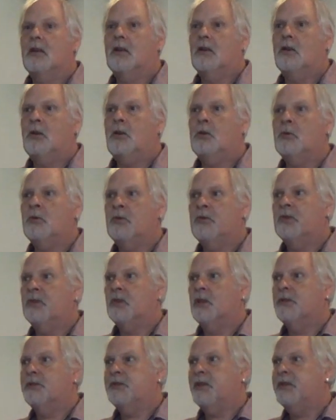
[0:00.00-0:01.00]
who's
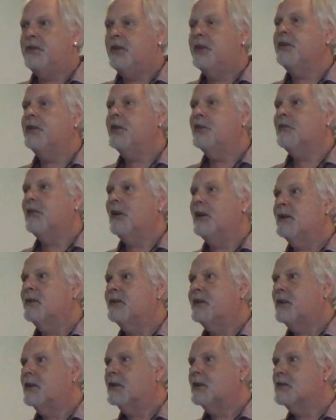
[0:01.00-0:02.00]

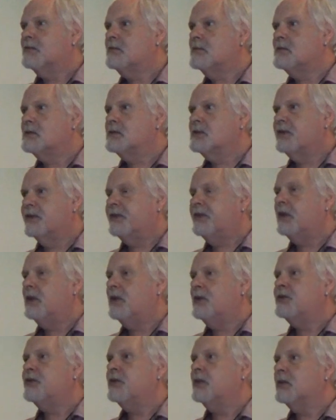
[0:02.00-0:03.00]
disintegrating,
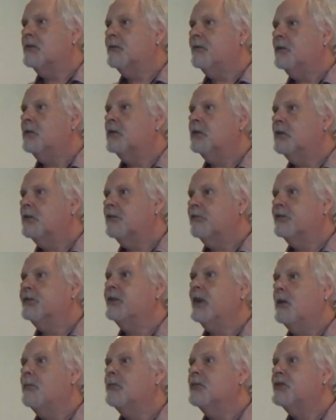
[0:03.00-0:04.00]
searching for
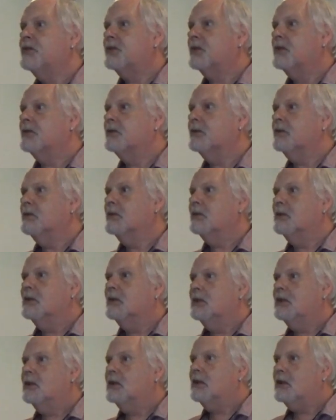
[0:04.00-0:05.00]
redemption,
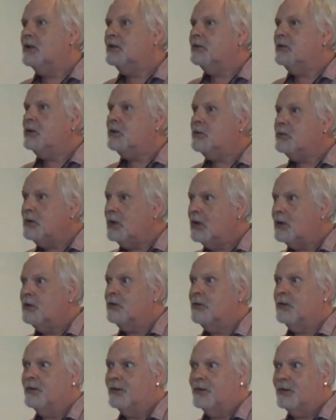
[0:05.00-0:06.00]
and who
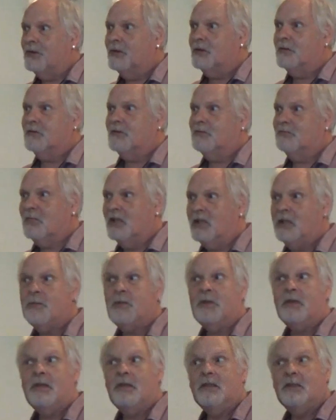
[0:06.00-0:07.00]
knows,
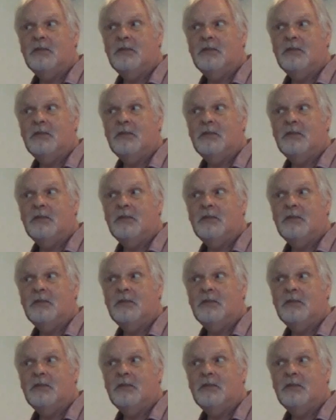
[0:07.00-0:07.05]
maybe